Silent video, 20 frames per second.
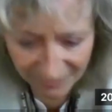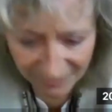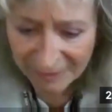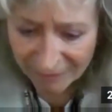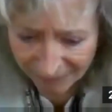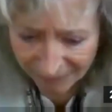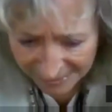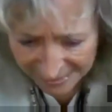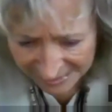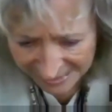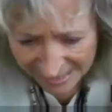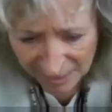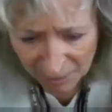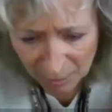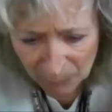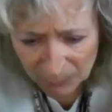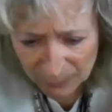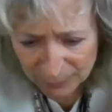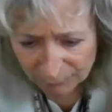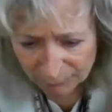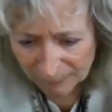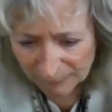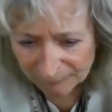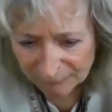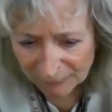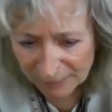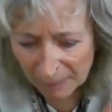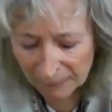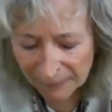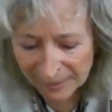the tail was
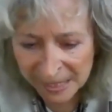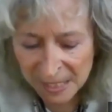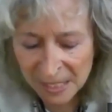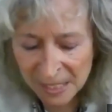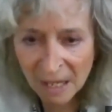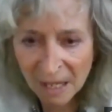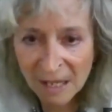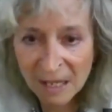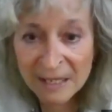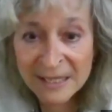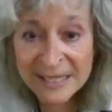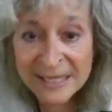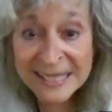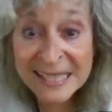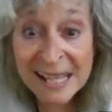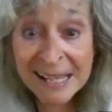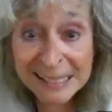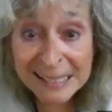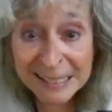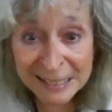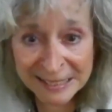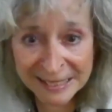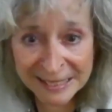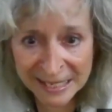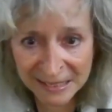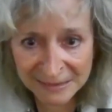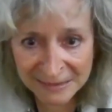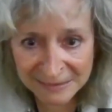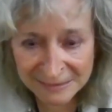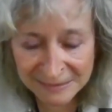flip-flopping.
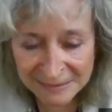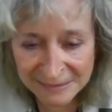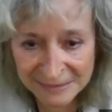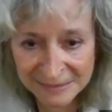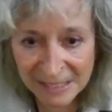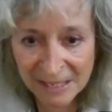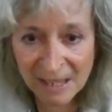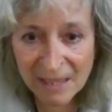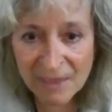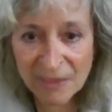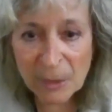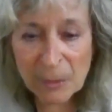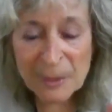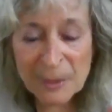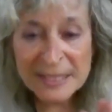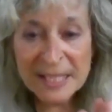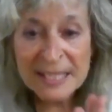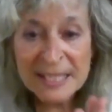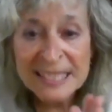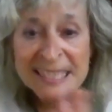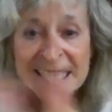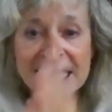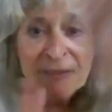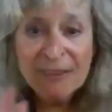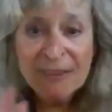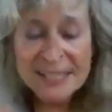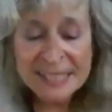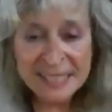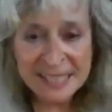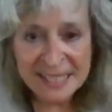Suddenly, there was a
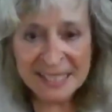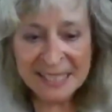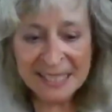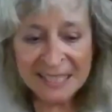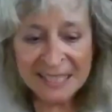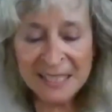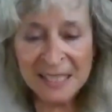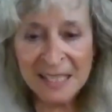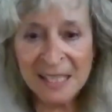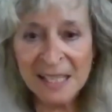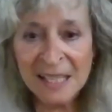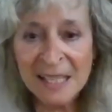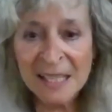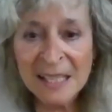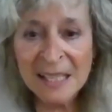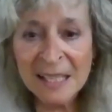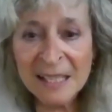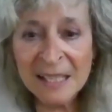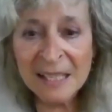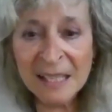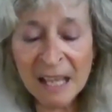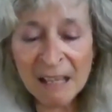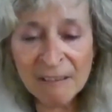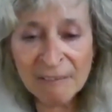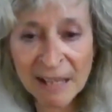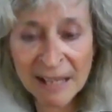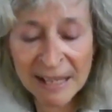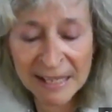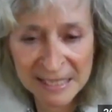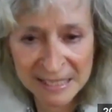synthesis
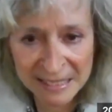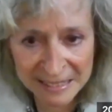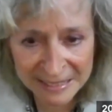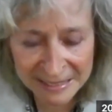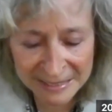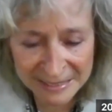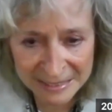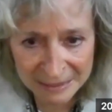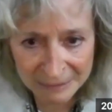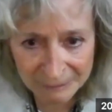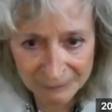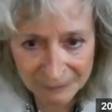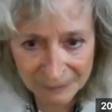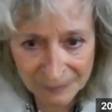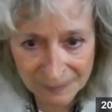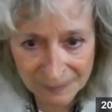of ideas.